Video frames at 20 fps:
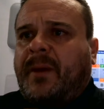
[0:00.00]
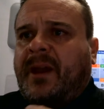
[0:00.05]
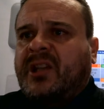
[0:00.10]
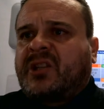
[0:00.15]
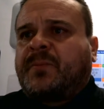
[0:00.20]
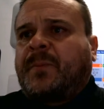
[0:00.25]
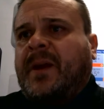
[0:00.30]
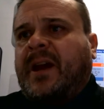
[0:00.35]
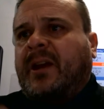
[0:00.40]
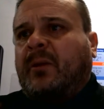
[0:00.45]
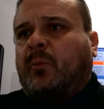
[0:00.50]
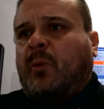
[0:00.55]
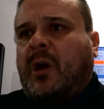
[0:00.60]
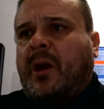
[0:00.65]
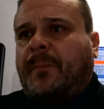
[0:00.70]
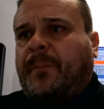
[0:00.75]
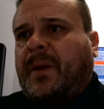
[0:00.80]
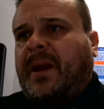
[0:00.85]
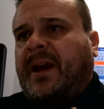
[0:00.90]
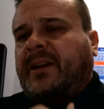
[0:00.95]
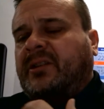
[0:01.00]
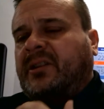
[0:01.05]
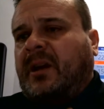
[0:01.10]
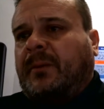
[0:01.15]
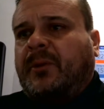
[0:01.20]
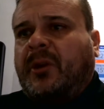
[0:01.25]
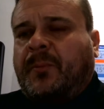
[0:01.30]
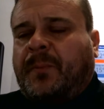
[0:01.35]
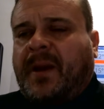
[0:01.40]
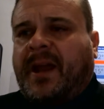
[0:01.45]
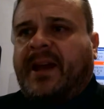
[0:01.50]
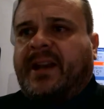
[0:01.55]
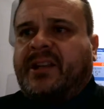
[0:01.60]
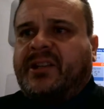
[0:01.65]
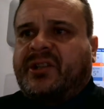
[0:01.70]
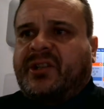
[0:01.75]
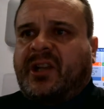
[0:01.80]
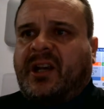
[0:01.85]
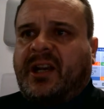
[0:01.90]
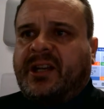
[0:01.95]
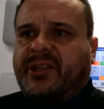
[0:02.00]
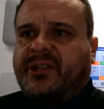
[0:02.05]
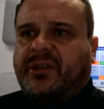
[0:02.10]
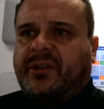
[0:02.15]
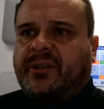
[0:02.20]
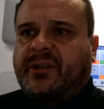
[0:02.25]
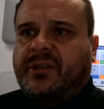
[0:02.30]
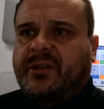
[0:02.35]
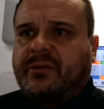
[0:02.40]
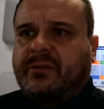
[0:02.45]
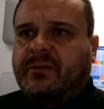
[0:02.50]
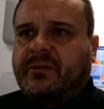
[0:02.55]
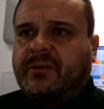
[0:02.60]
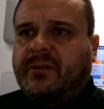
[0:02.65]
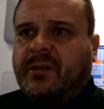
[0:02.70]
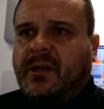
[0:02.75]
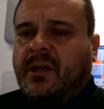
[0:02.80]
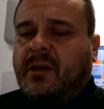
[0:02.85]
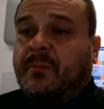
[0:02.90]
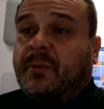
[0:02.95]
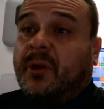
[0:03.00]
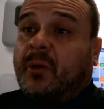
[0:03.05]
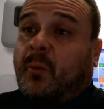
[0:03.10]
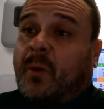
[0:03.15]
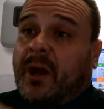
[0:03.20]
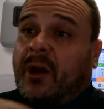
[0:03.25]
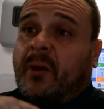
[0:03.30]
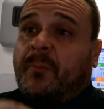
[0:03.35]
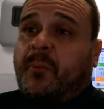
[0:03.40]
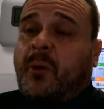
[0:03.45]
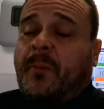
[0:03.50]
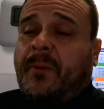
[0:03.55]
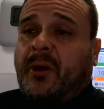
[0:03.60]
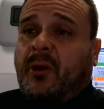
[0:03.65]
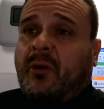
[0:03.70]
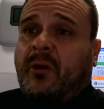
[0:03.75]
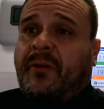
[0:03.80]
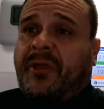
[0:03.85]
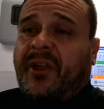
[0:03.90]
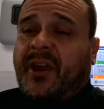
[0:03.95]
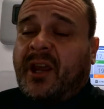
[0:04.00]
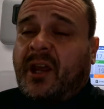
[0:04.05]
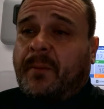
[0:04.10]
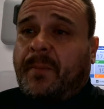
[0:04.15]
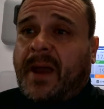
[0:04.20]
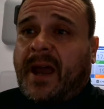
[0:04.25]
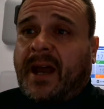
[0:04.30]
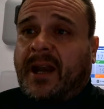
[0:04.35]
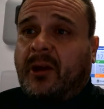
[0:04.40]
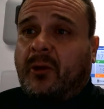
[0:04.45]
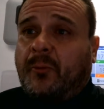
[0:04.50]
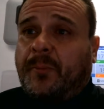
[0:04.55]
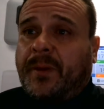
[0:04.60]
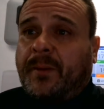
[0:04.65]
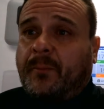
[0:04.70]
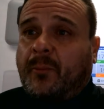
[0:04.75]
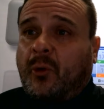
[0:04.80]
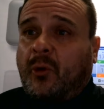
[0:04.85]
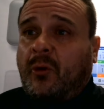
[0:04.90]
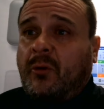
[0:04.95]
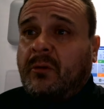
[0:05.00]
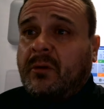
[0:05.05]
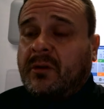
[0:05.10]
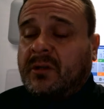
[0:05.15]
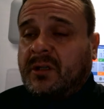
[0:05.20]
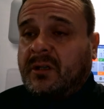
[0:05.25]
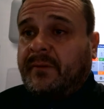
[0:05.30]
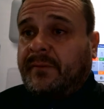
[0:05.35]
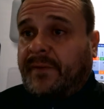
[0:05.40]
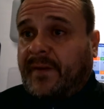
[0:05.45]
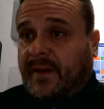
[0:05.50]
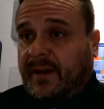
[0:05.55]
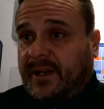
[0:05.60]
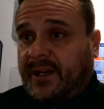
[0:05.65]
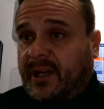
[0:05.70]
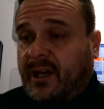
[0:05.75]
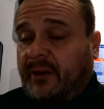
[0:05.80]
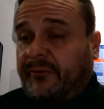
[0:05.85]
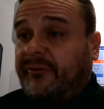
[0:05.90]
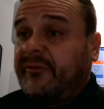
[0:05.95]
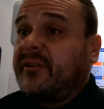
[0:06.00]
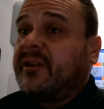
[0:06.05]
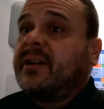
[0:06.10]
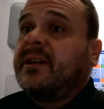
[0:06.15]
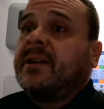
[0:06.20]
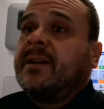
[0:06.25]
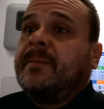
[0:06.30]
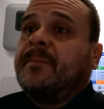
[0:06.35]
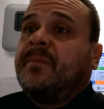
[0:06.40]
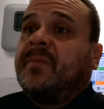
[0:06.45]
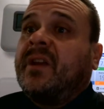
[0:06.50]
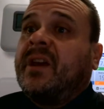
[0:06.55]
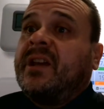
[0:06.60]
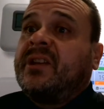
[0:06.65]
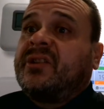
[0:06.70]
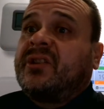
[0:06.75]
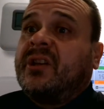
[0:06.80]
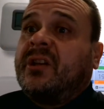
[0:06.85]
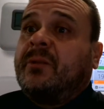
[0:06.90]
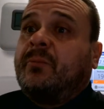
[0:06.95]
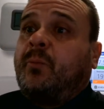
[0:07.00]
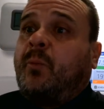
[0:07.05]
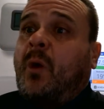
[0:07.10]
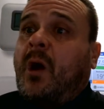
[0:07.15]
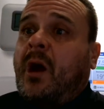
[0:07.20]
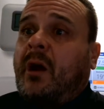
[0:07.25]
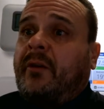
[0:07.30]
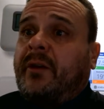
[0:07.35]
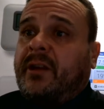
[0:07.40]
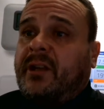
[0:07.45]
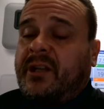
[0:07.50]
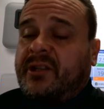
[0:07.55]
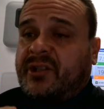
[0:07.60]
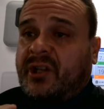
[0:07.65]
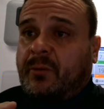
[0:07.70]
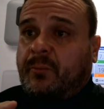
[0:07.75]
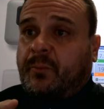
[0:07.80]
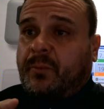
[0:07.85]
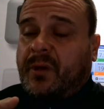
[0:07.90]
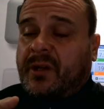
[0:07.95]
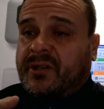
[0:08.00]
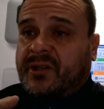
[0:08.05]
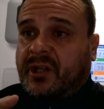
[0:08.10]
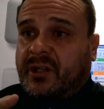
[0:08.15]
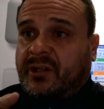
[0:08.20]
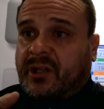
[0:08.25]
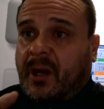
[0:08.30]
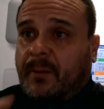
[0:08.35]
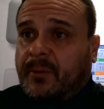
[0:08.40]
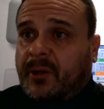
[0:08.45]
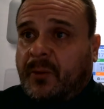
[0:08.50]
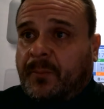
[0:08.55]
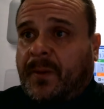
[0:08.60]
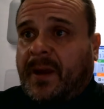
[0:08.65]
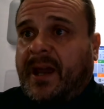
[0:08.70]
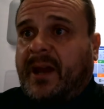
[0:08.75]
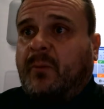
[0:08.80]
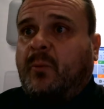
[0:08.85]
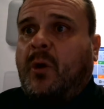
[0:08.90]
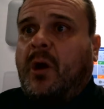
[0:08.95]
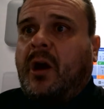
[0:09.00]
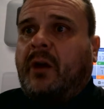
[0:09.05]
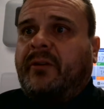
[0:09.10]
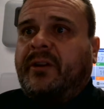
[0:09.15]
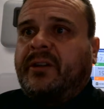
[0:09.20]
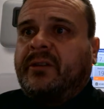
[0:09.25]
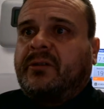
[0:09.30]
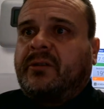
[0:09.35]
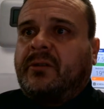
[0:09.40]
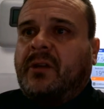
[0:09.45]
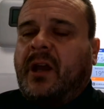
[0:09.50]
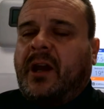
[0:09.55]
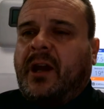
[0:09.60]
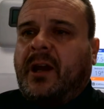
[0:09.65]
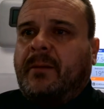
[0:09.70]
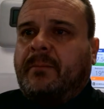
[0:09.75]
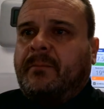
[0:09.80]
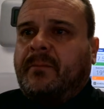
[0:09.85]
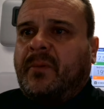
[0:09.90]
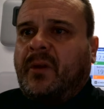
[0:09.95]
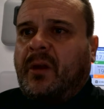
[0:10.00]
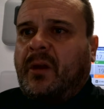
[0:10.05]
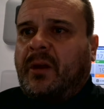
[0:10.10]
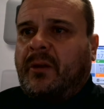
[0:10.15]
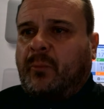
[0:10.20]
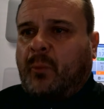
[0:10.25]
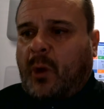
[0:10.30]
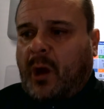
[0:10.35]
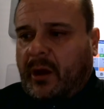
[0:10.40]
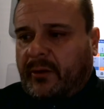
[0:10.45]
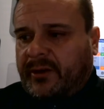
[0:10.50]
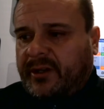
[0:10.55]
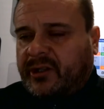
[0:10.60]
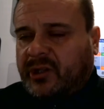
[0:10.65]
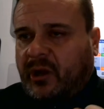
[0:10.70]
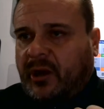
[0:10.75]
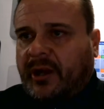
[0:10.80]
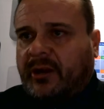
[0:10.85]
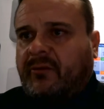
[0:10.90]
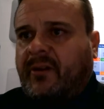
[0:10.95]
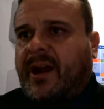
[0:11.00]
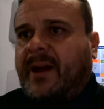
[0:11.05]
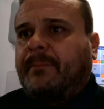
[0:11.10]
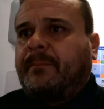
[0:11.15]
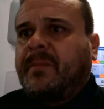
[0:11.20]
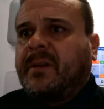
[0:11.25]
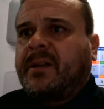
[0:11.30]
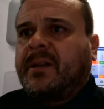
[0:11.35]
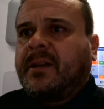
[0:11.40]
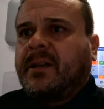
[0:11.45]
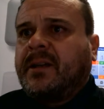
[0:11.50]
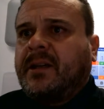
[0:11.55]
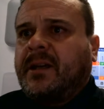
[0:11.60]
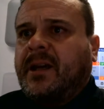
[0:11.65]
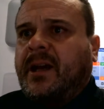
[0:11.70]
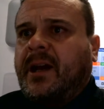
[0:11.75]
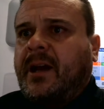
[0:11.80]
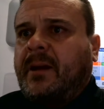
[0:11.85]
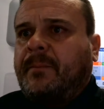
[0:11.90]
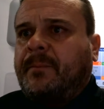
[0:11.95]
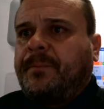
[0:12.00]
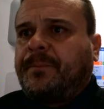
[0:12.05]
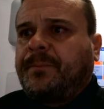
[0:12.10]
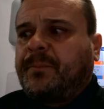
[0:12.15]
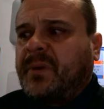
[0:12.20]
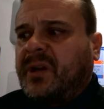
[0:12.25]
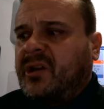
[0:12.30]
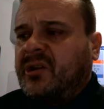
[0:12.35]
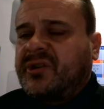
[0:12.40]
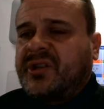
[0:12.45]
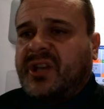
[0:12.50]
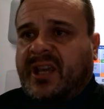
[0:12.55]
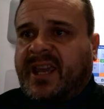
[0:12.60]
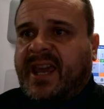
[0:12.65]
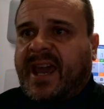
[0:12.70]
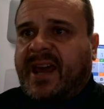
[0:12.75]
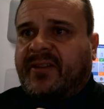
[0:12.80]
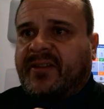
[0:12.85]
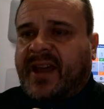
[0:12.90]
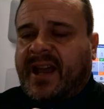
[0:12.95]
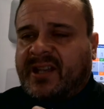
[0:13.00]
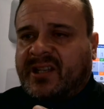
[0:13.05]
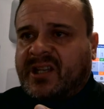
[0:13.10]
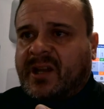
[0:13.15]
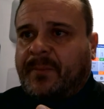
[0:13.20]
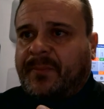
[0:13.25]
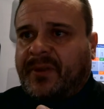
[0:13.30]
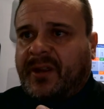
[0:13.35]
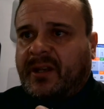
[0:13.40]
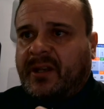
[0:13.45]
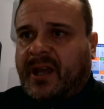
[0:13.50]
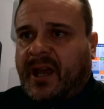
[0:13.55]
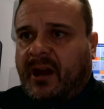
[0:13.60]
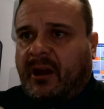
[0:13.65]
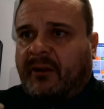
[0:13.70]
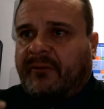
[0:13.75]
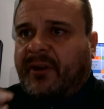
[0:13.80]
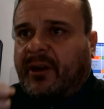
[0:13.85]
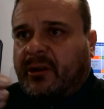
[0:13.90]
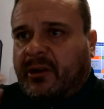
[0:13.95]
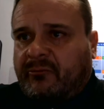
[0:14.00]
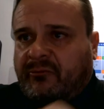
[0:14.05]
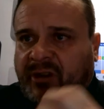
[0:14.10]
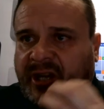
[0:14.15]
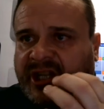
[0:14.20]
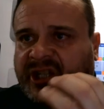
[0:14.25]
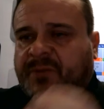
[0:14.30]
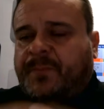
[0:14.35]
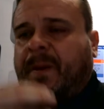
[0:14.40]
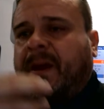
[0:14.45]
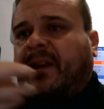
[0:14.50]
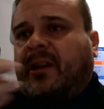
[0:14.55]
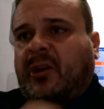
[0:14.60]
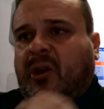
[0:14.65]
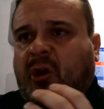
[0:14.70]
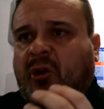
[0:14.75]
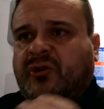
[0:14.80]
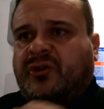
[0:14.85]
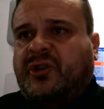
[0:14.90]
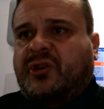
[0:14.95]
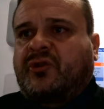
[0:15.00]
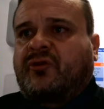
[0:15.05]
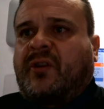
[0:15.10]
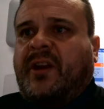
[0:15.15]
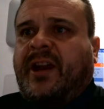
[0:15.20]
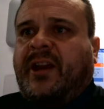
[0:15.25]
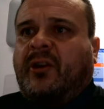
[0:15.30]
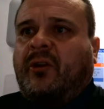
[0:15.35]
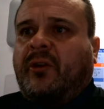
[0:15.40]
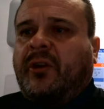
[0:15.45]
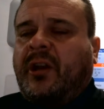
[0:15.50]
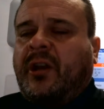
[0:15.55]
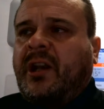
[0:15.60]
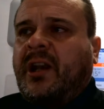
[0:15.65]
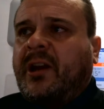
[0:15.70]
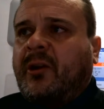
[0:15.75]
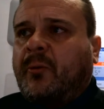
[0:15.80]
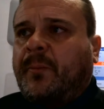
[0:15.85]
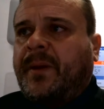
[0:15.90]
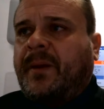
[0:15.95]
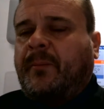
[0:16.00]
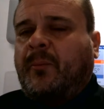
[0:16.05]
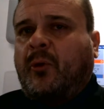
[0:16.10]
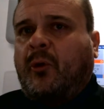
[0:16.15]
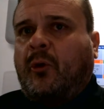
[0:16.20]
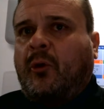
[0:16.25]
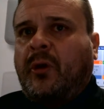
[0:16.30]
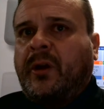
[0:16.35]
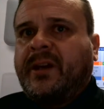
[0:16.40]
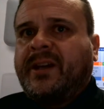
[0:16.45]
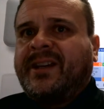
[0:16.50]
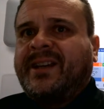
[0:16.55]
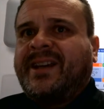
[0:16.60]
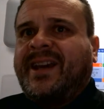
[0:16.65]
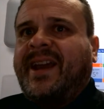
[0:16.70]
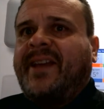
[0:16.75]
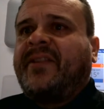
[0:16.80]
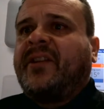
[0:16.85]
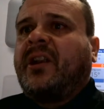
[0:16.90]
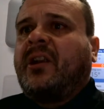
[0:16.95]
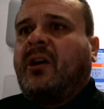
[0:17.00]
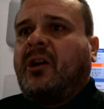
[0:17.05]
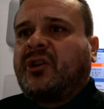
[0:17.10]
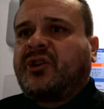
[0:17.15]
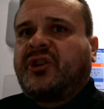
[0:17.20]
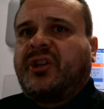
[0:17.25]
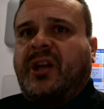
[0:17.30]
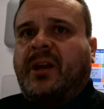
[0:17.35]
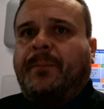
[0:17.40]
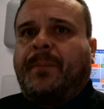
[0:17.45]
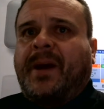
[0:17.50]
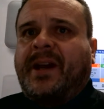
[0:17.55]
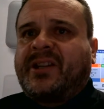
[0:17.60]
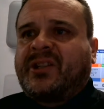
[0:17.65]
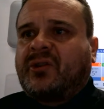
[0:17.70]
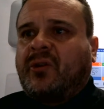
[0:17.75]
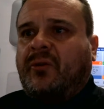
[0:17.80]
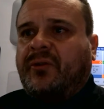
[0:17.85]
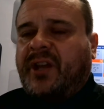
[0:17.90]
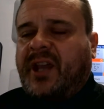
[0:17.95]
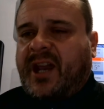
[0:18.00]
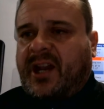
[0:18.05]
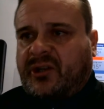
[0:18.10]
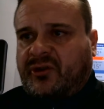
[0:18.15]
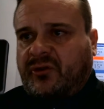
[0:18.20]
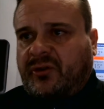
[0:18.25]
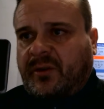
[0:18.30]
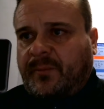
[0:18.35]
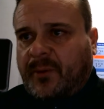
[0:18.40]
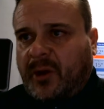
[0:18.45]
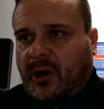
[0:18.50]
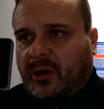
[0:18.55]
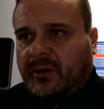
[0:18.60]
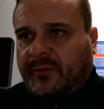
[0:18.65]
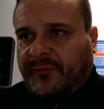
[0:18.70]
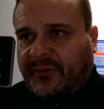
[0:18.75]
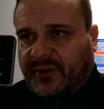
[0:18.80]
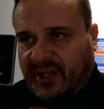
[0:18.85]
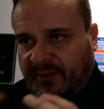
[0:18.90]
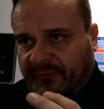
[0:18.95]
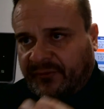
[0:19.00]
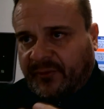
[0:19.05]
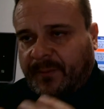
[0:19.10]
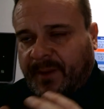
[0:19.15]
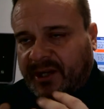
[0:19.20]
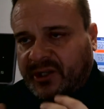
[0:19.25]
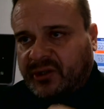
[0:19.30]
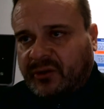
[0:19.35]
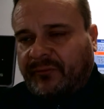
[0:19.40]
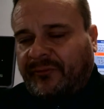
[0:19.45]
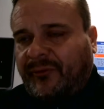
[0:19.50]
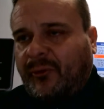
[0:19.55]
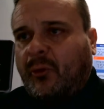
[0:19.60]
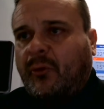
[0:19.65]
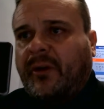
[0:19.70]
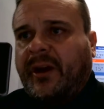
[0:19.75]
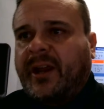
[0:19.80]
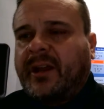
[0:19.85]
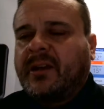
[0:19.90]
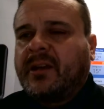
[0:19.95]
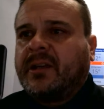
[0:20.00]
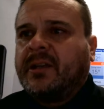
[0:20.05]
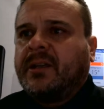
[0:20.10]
up S plan, Y plan, W plan installations. But the one I've probably got to think about a little bit more, funnily enough, is the wiring is the is the W plan wiring um, uh, wiring diagram um, because again that's something that I've only really spent and concentrated on a little bit more in the last year based on the extra demand for the information for it.